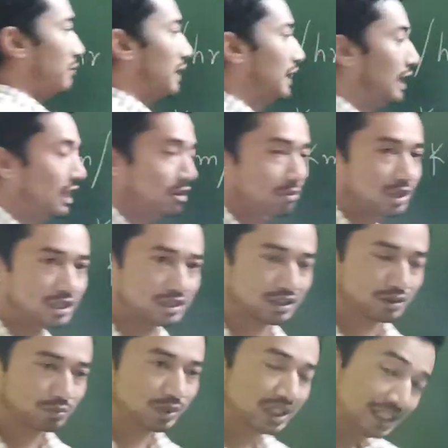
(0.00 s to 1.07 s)
by 8
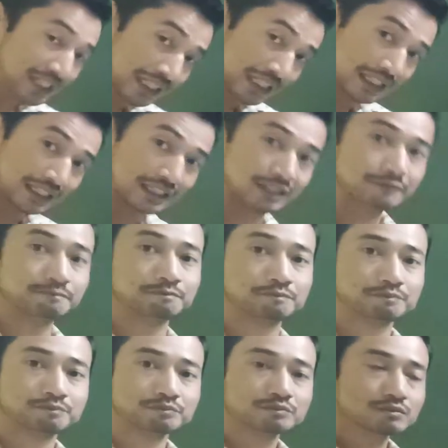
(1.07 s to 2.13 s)
meters per second.
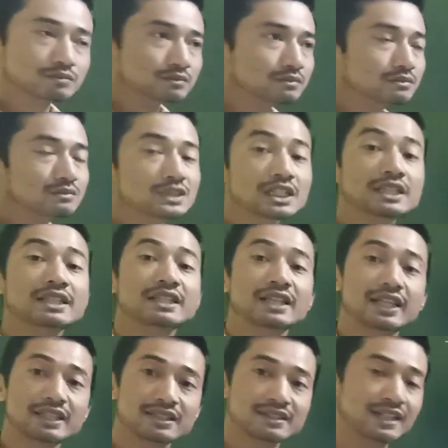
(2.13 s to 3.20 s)

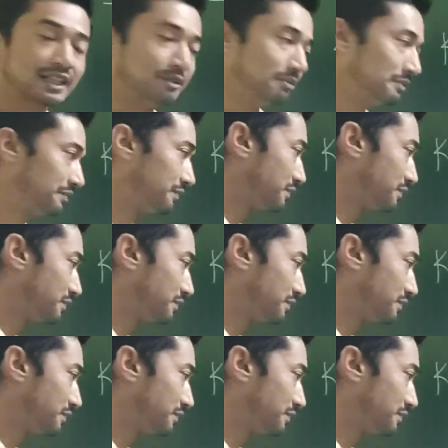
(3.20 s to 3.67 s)
Next time,